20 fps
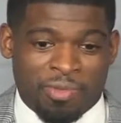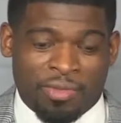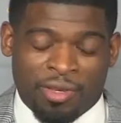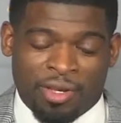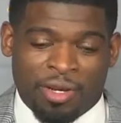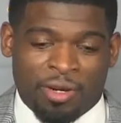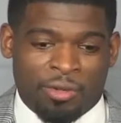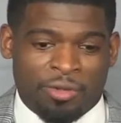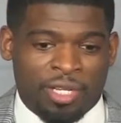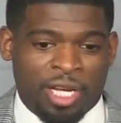
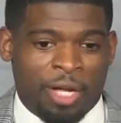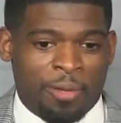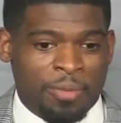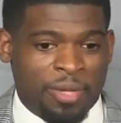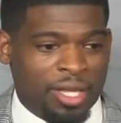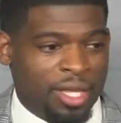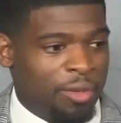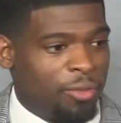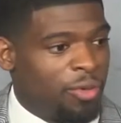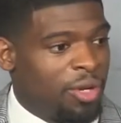you know, tell
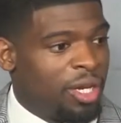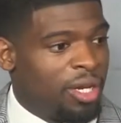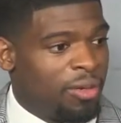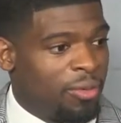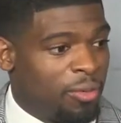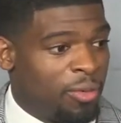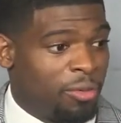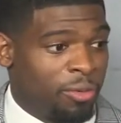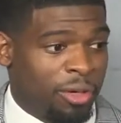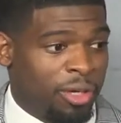me that we
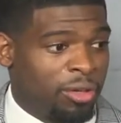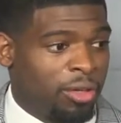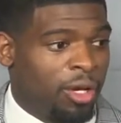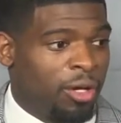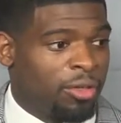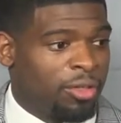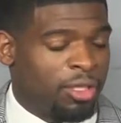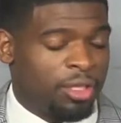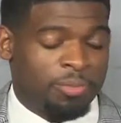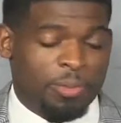were
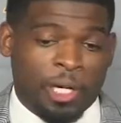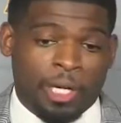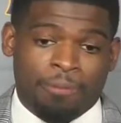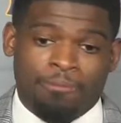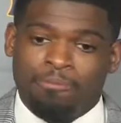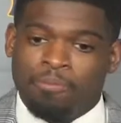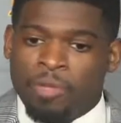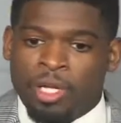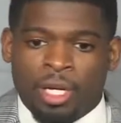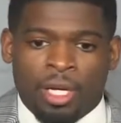close. But,
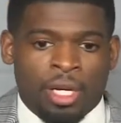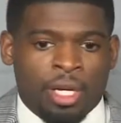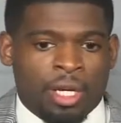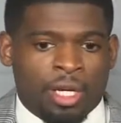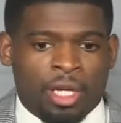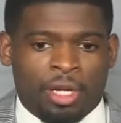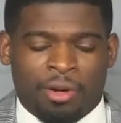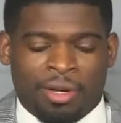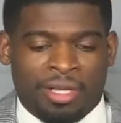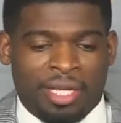
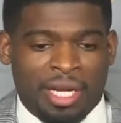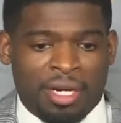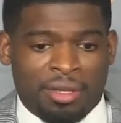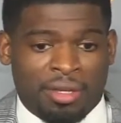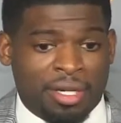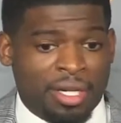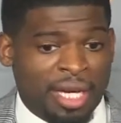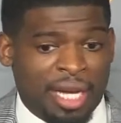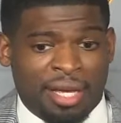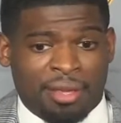you know, at the end of
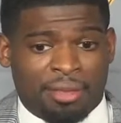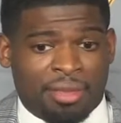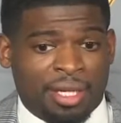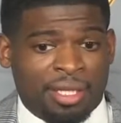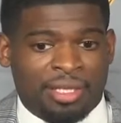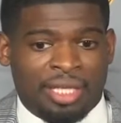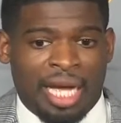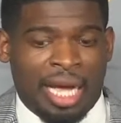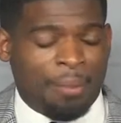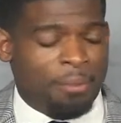the day,
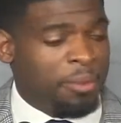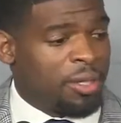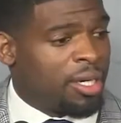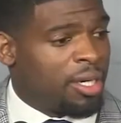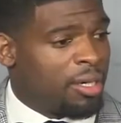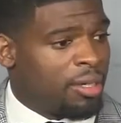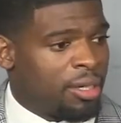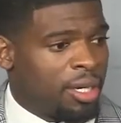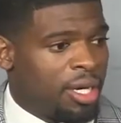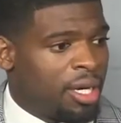things happen,
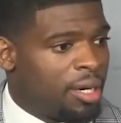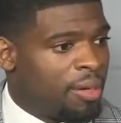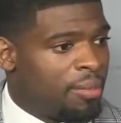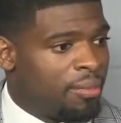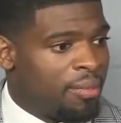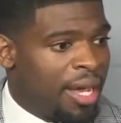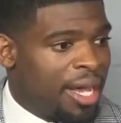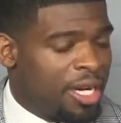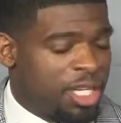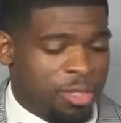and
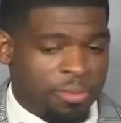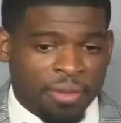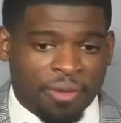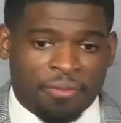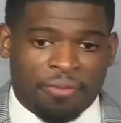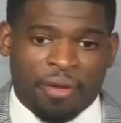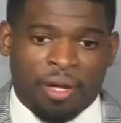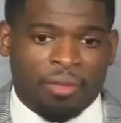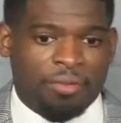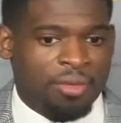management
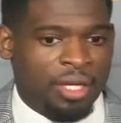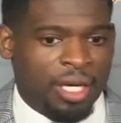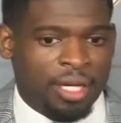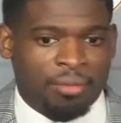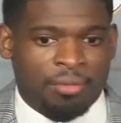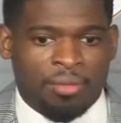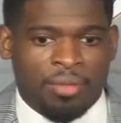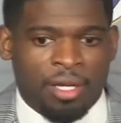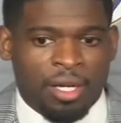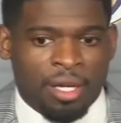felt that
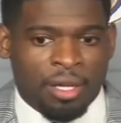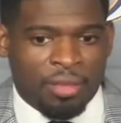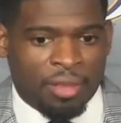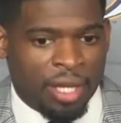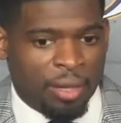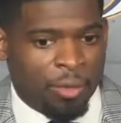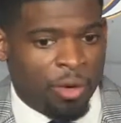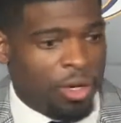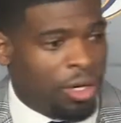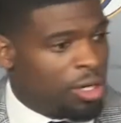
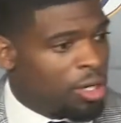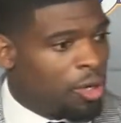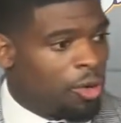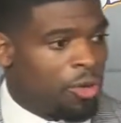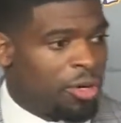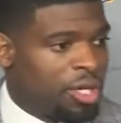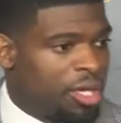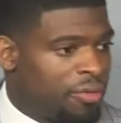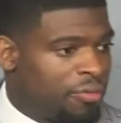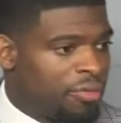they wanted to go
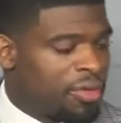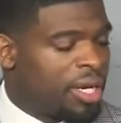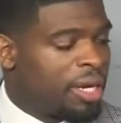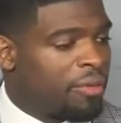in a different